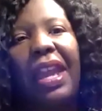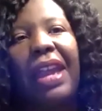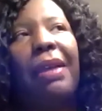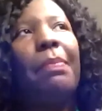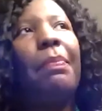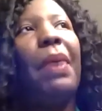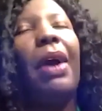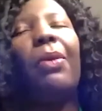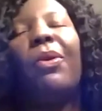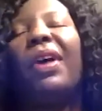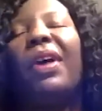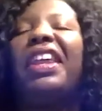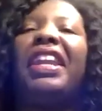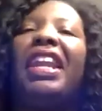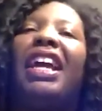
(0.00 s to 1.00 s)
that by
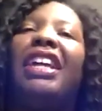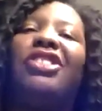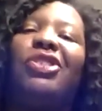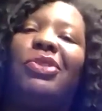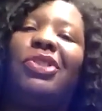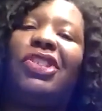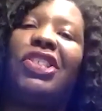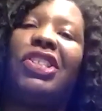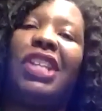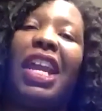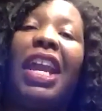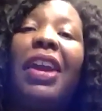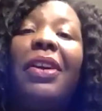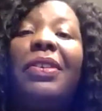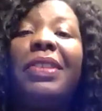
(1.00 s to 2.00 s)
whether or not you
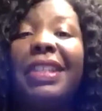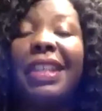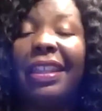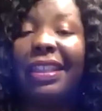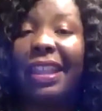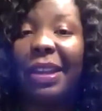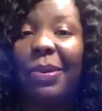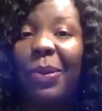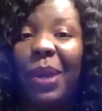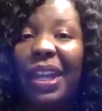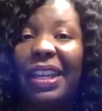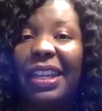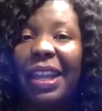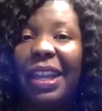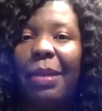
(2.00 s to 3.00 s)
shared something with
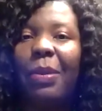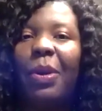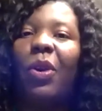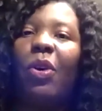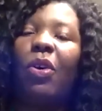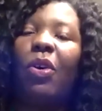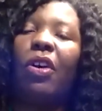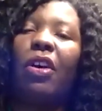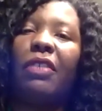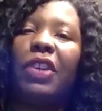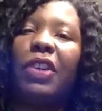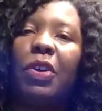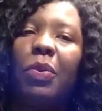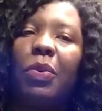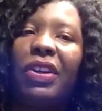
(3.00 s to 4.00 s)
them or if
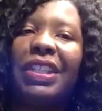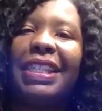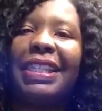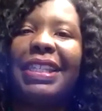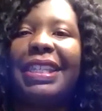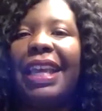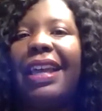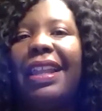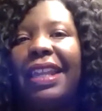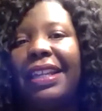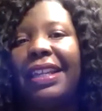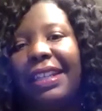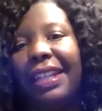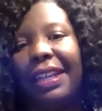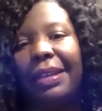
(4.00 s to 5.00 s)
you were mm-hmm.
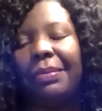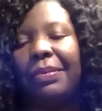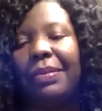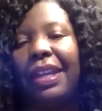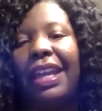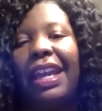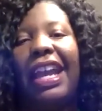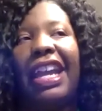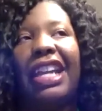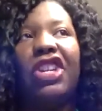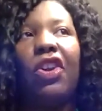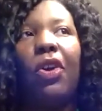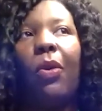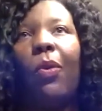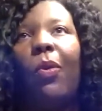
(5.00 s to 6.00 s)
selling them and
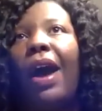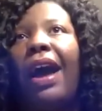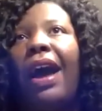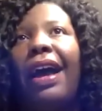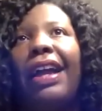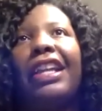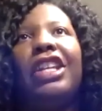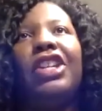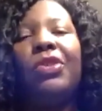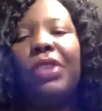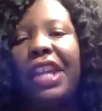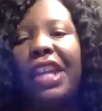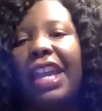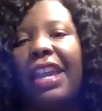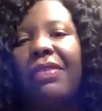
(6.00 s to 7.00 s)
your why. Mm-hmm. You
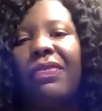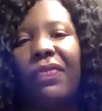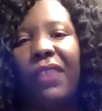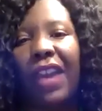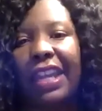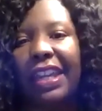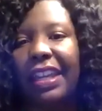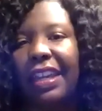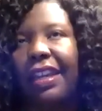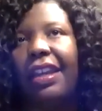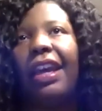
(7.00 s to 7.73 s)
can't fake it.